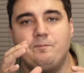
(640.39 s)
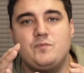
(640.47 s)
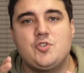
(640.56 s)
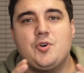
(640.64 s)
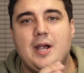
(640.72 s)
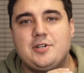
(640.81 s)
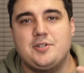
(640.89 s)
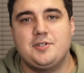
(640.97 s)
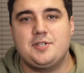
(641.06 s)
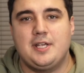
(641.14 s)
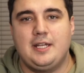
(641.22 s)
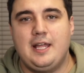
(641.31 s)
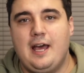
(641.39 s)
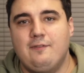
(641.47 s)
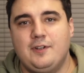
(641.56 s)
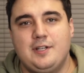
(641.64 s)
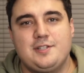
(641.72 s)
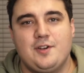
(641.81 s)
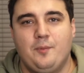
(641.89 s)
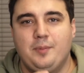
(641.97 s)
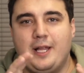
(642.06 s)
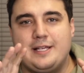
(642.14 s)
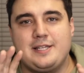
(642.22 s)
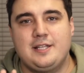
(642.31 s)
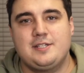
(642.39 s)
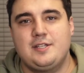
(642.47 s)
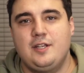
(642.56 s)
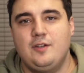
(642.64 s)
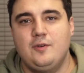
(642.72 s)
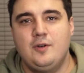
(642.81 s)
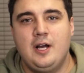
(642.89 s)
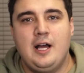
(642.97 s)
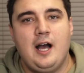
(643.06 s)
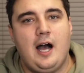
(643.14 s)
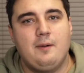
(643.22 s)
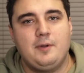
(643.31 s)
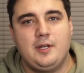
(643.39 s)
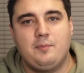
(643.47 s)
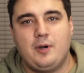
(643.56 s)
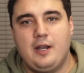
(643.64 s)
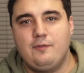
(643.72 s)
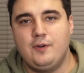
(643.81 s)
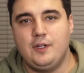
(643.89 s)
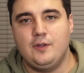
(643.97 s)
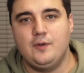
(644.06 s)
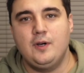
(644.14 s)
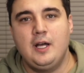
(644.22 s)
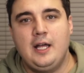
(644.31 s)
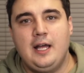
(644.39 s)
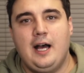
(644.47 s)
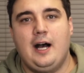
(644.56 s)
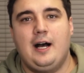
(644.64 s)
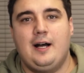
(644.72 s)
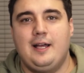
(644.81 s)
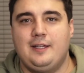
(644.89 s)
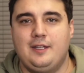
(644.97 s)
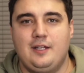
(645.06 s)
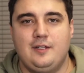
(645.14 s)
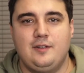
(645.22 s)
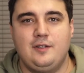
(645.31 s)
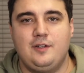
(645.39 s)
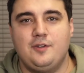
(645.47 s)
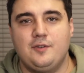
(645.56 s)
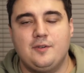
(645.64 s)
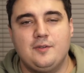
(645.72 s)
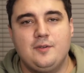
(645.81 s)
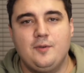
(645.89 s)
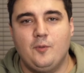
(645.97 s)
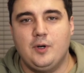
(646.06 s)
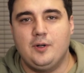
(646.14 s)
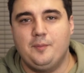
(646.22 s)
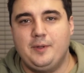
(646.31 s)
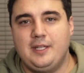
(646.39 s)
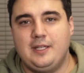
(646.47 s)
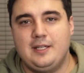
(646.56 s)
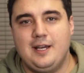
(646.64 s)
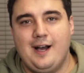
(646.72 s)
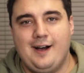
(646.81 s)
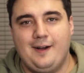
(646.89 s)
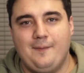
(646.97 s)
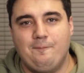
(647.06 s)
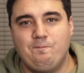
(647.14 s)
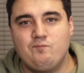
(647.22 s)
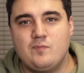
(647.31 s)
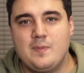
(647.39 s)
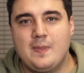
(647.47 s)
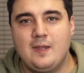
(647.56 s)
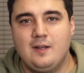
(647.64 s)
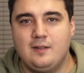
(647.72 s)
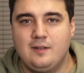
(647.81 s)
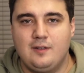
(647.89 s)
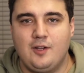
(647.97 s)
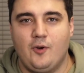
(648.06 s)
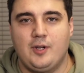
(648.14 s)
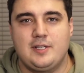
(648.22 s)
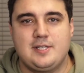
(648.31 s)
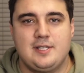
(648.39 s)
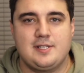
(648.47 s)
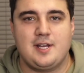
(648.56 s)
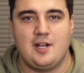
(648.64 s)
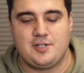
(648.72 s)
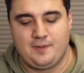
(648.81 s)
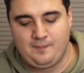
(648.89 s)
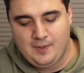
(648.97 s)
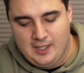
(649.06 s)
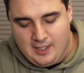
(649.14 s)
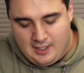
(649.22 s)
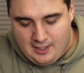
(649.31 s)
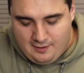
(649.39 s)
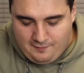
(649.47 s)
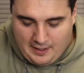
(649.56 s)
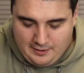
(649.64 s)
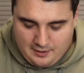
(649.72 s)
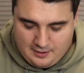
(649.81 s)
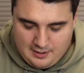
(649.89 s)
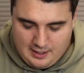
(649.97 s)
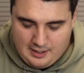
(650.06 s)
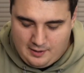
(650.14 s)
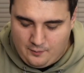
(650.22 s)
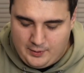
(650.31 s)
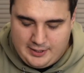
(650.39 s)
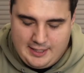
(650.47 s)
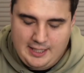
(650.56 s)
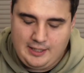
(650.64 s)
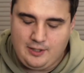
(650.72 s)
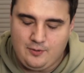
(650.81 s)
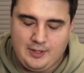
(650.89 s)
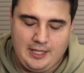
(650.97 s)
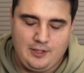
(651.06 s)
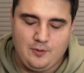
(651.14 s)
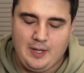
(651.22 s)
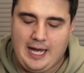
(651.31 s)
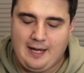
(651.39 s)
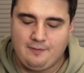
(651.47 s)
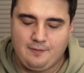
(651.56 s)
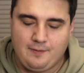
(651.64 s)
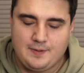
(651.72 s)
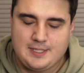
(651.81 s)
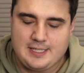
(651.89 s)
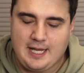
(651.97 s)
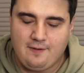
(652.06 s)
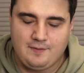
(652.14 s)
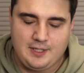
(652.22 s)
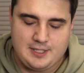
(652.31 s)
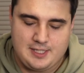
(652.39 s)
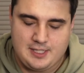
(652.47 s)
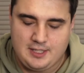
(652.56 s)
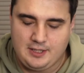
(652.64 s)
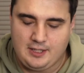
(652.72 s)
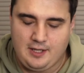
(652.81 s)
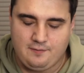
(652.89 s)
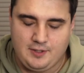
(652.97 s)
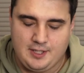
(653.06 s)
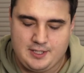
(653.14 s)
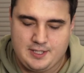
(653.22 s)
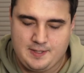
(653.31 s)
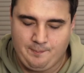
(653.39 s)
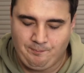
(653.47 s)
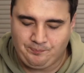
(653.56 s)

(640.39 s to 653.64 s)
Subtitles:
treasures in heaven? And so blessings to you. I'm going to pray for you. And then you will be going into discussion. Father, we thank you that you have saved us, loved us,